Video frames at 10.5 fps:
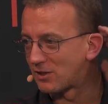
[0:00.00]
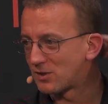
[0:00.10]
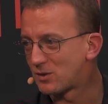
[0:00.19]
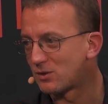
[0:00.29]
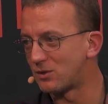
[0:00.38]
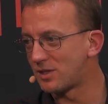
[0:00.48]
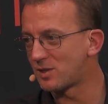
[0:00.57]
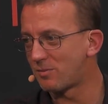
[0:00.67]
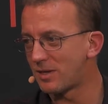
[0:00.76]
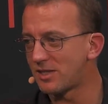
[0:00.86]
So there's
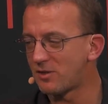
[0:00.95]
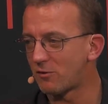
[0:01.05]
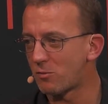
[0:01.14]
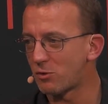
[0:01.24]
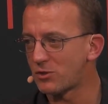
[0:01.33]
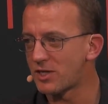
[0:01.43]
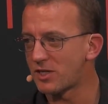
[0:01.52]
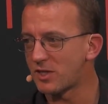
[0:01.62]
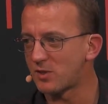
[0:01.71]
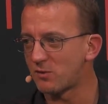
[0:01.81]
plenty of
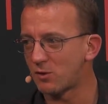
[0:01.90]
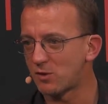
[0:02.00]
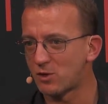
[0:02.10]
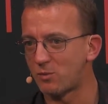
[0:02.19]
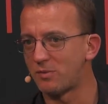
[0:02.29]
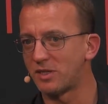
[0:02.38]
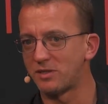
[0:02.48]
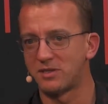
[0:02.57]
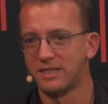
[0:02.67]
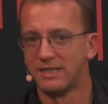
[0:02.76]
opportunities for us to
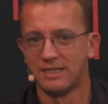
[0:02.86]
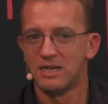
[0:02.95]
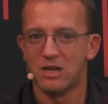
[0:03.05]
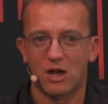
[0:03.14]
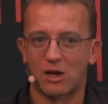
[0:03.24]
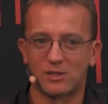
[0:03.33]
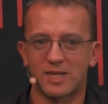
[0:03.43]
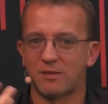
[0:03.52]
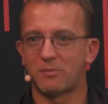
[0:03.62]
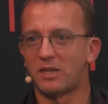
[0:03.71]
build a
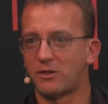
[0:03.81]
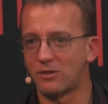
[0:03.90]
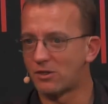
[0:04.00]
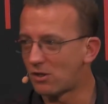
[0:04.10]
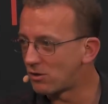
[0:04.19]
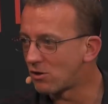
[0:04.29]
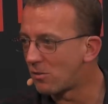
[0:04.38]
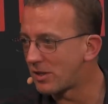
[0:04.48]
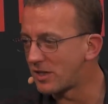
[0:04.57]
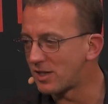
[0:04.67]
$10 billion
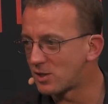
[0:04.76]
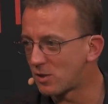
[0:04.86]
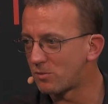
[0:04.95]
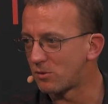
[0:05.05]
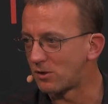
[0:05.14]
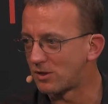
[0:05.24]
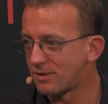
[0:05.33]
company at some point.